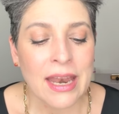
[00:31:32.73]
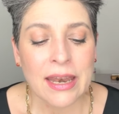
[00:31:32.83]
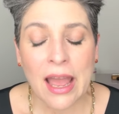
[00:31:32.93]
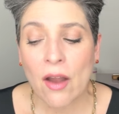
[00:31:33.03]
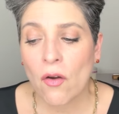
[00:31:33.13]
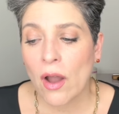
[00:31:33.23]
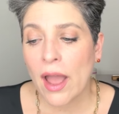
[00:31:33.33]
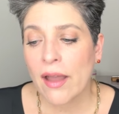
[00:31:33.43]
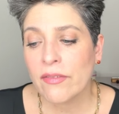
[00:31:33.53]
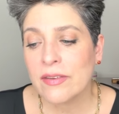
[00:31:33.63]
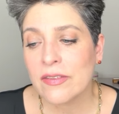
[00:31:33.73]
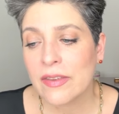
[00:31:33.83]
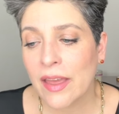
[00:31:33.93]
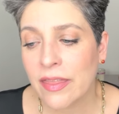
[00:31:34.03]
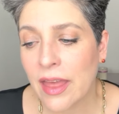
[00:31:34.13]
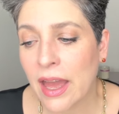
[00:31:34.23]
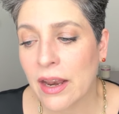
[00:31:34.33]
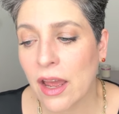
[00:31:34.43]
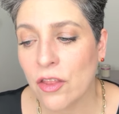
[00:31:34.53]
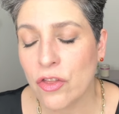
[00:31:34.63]
Now, having said
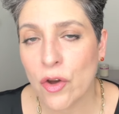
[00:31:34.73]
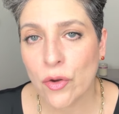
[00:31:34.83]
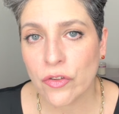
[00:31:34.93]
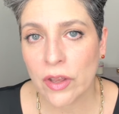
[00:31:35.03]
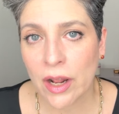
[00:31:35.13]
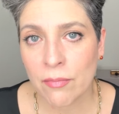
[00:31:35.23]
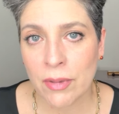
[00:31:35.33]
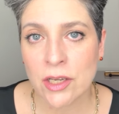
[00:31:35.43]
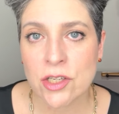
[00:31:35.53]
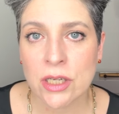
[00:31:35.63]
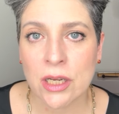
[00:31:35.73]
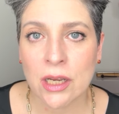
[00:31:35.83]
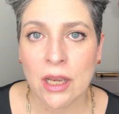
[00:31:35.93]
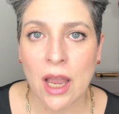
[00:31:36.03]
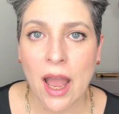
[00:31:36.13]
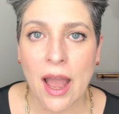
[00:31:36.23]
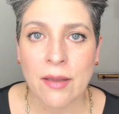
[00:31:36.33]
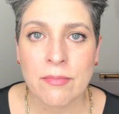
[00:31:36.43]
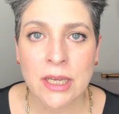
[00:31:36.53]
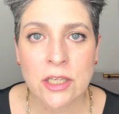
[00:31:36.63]
that, those that I'm mentioning, I
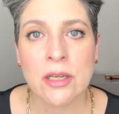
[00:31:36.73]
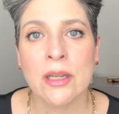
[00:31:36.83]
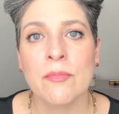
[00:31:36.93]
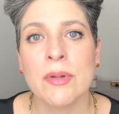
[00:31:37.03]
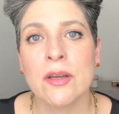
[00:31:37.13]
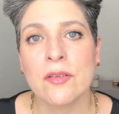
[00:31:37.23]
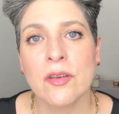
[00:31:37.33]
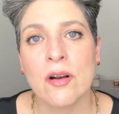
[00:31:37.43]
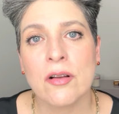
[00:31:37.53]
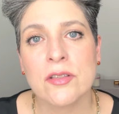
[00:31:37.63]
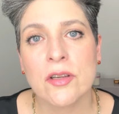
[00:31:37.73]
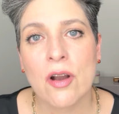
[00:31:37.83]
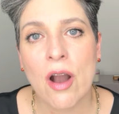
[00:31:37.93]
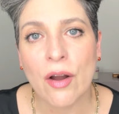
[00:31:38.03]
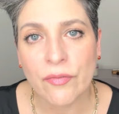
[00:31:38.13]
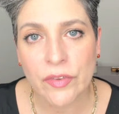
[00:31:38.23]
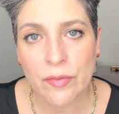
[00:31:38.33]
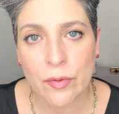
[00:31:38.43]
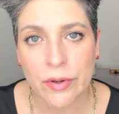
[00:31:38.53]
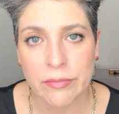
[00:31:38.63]
mention them because they're also
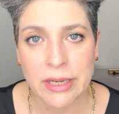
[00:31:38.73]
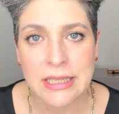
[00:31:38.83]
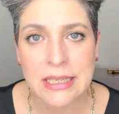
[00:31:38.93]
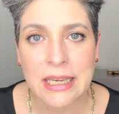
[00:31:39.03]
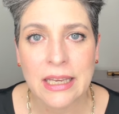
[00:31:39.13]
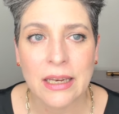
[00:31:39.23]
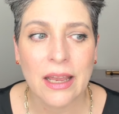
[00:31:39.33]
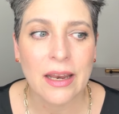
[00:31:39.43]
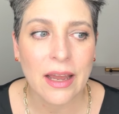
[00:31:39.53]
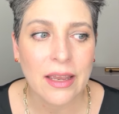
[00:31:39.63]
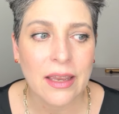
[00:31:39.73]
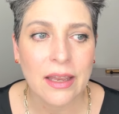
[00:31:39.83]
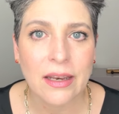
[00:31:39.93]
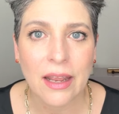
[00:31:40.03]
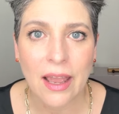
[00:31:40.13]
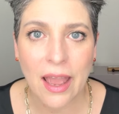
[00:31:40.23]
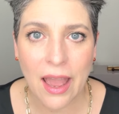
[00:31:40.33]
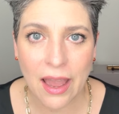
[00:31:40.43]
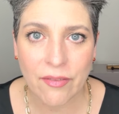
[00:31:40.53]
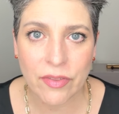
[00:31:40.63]
comfortable in my skin and I can
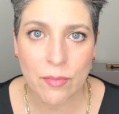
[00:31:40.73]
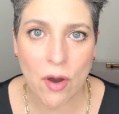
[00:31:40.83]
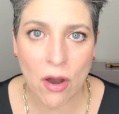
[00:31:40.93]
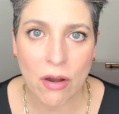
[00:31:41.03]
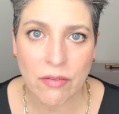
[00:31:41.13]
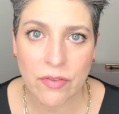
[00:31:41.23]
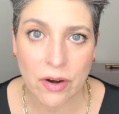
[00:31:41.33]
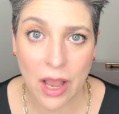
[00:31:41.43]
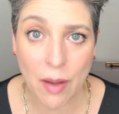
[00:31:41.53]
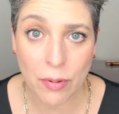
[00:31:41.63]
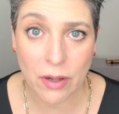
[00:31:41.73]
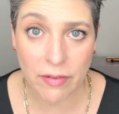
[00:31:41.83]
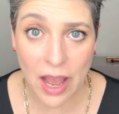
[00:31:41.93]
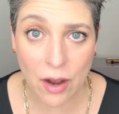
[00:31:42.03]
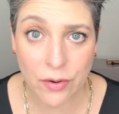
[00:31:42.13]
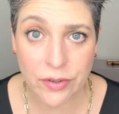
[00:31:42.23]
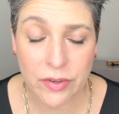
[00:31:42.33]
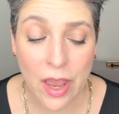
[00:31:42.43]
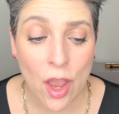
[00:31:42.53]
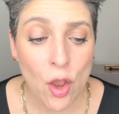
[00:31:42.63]
have them on for a couple of hours.
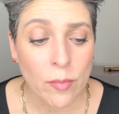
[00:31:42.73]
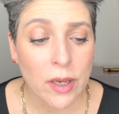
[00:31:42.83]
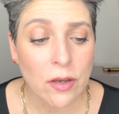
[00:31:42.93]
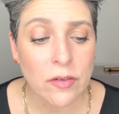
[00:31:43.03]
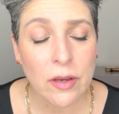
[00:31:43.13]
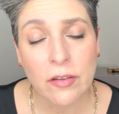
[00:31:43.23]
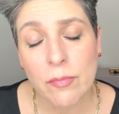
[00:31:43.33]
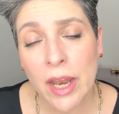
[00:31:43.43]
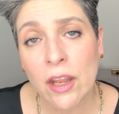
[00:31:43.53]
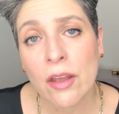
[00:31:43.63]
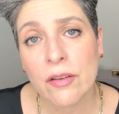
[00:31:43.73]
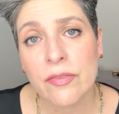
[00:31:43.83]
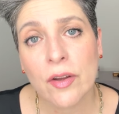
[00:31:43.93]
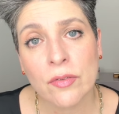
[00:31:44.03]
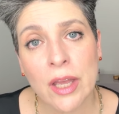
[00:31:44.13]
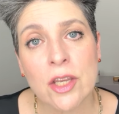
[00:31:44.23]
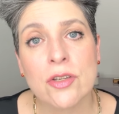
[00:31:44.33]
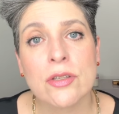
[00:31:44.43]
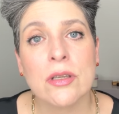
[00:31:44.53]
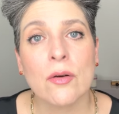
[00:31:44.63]
Because there's many other
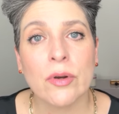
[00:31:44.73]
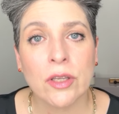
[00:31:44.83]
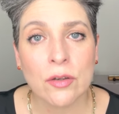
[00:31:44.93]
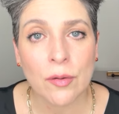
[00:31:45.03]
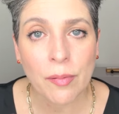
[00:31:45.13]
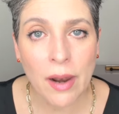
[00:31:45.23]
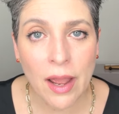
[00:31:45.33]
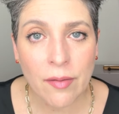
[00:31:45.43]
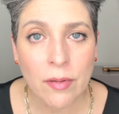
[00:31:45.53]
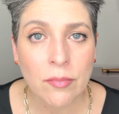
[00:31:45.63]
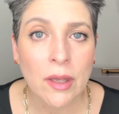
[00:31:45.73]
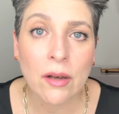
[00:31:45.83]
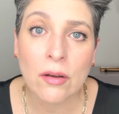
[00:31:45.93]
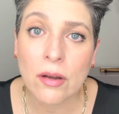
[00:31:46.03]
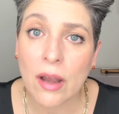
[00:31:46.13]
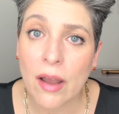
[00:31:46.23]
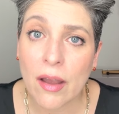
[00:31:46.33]
foundations that when you apply them, they look